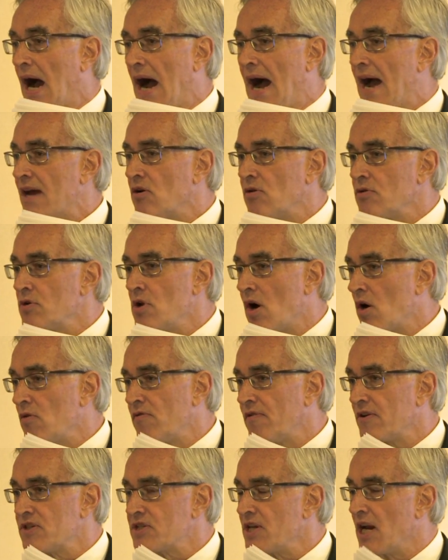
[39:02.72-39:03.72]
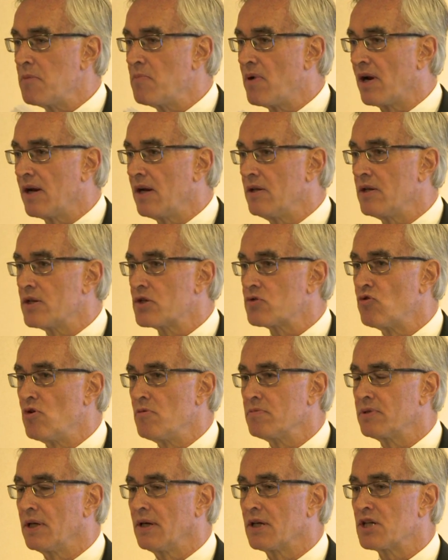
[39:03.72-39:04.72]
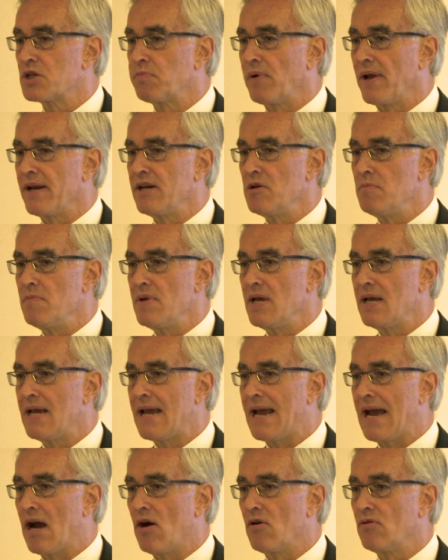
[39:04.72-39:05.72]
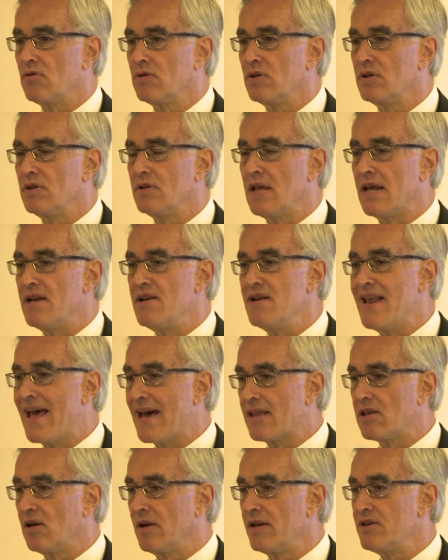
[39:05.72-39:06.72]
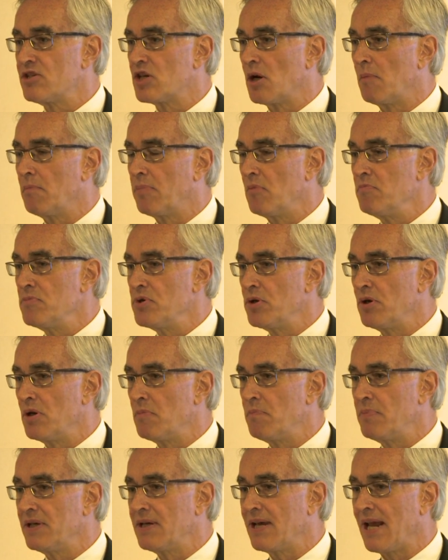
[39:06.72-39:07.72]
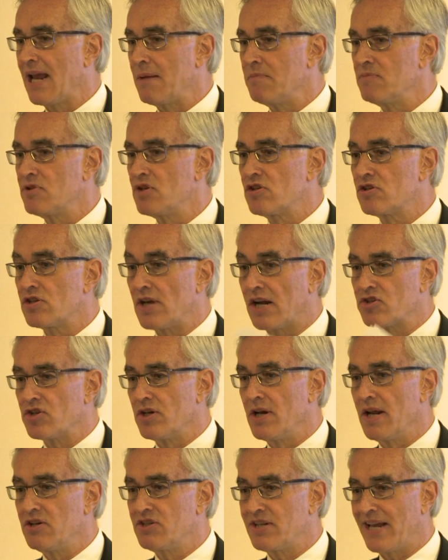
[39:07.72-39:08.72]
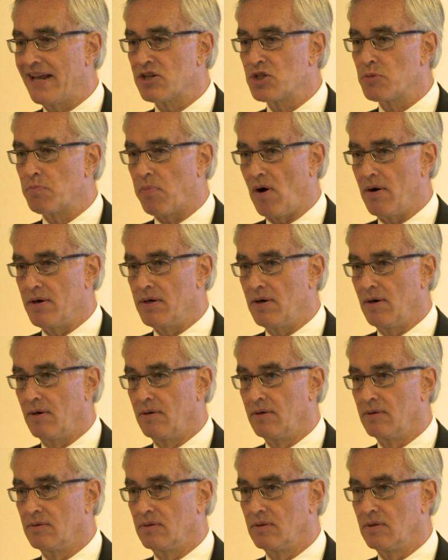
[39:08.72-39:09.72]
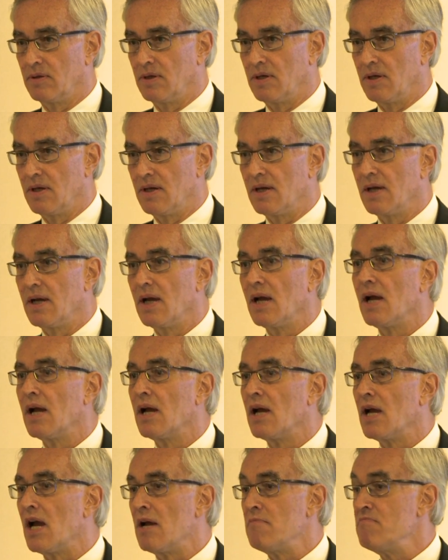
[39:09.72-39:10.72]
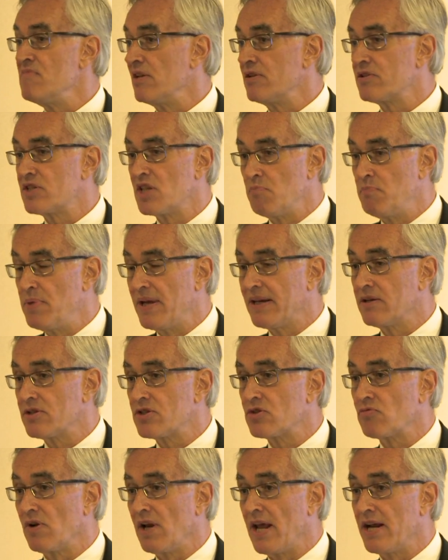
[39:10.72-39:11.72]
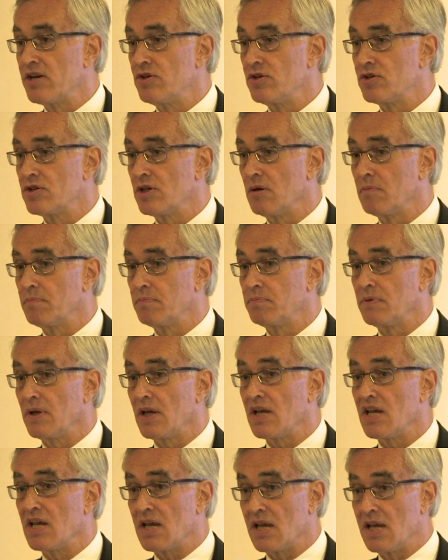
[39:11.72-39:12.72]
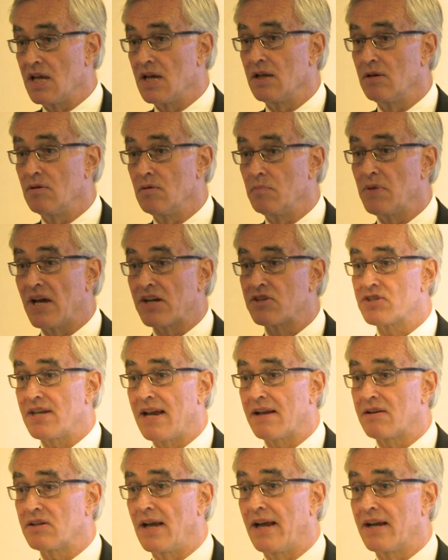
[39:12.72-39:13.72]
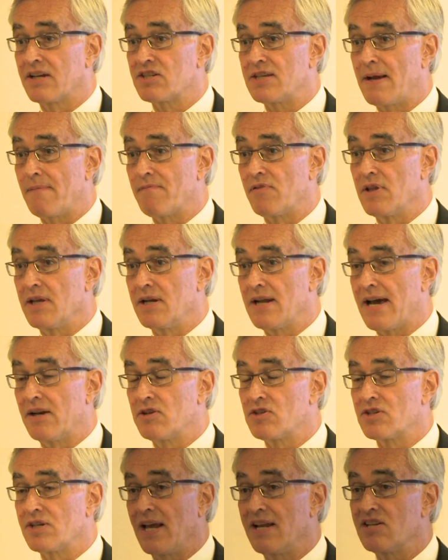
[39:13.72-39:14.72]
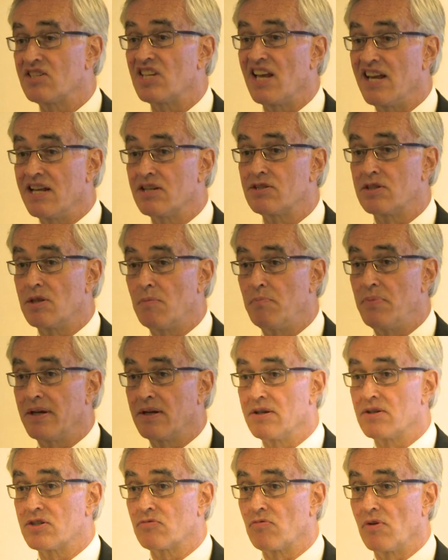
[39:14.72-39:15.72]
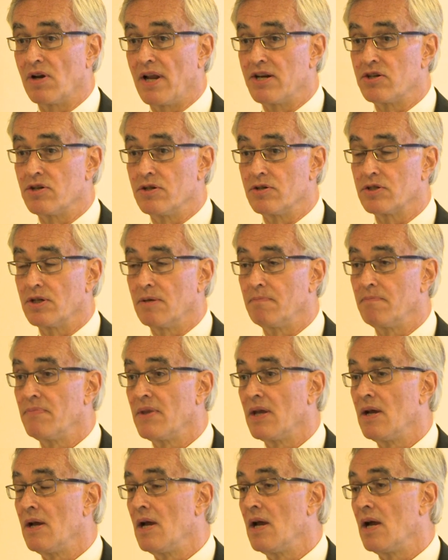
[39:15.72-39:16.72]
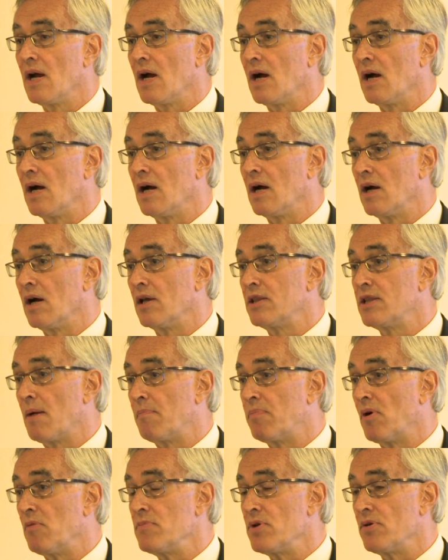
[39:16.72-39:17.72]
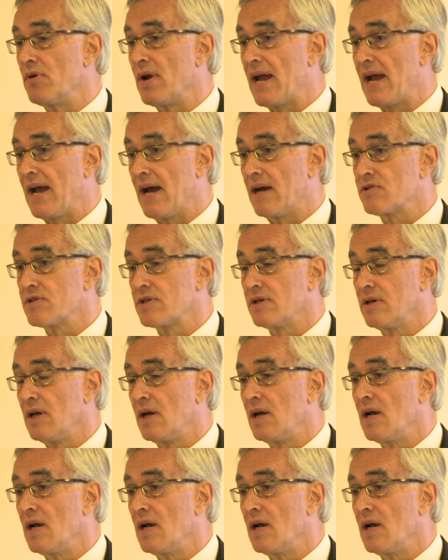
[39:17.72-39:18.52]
I don't know if there's anybody in this room can explain to me how the Netherlands and Bermuda became such an intense partner. I mean, it's the biggest relationship except for the United States, it's the biggest relationship that Bermuda has.